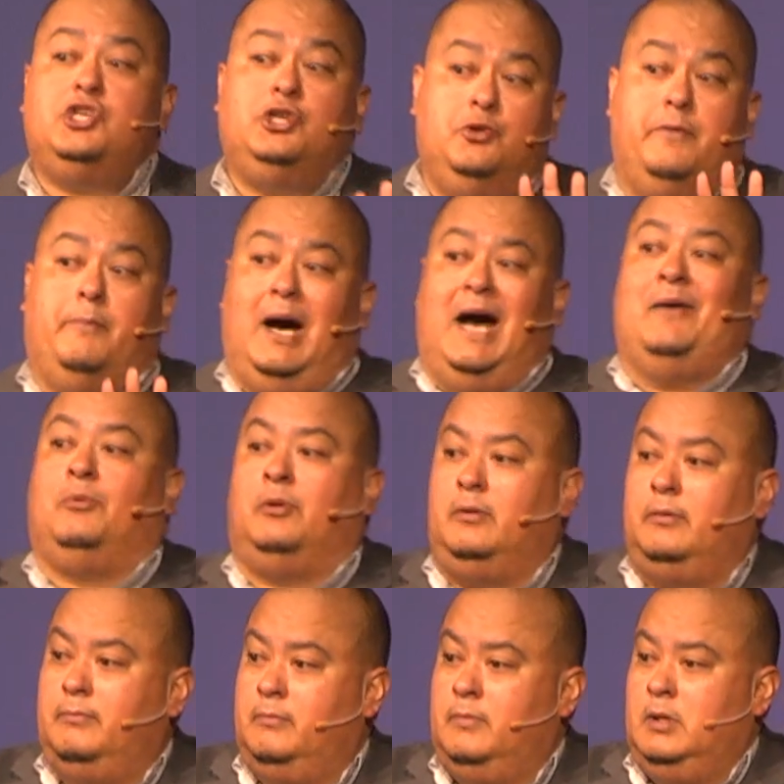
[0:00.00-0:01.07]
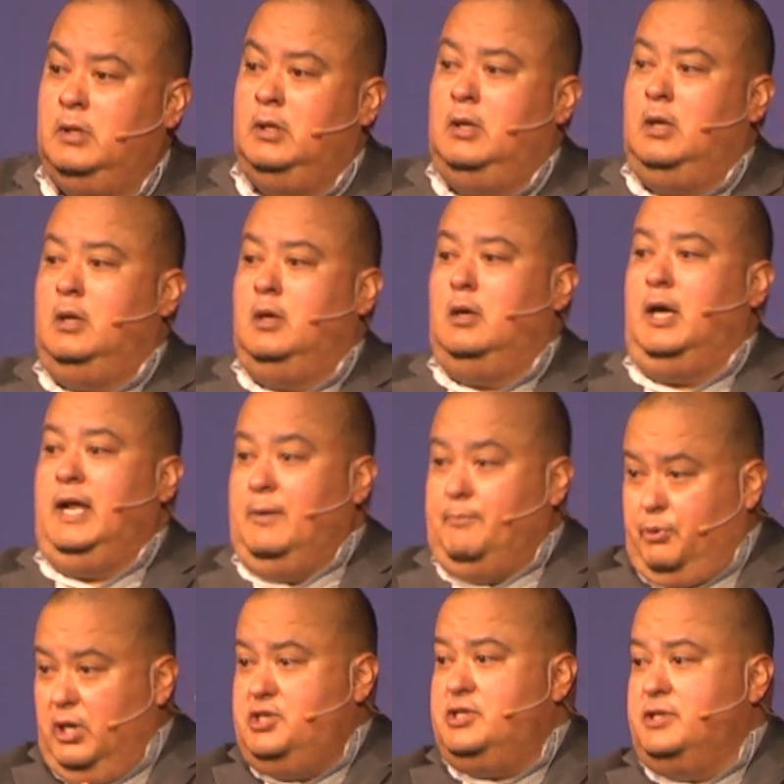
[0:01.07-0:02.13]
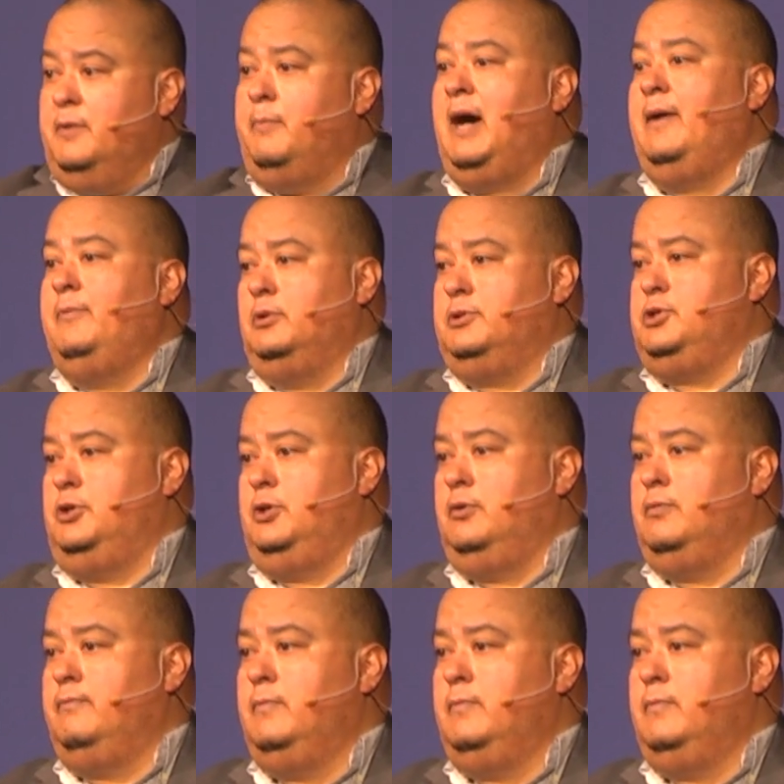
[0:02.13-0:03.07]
you the Bible, and I'm preaching the Bible to you.